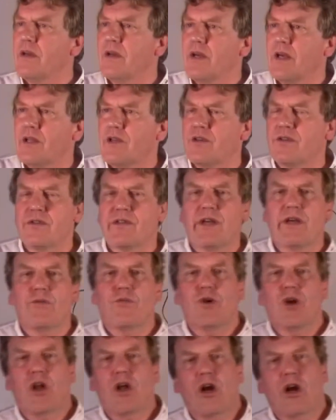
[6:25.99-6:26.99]
And you're saying,
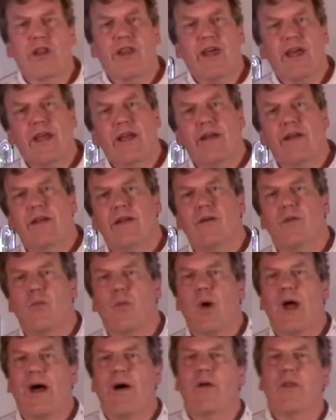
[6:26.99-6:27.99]
what are they?
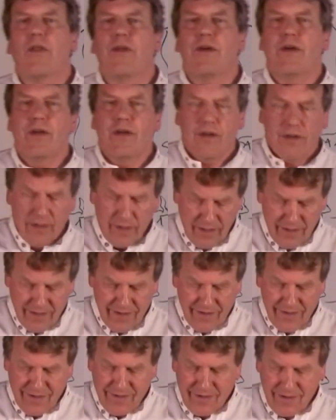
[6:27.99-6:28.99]
Well,
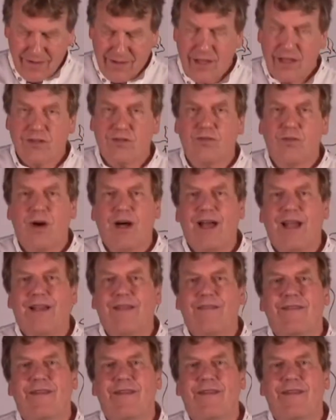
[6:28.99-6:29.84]
guess what?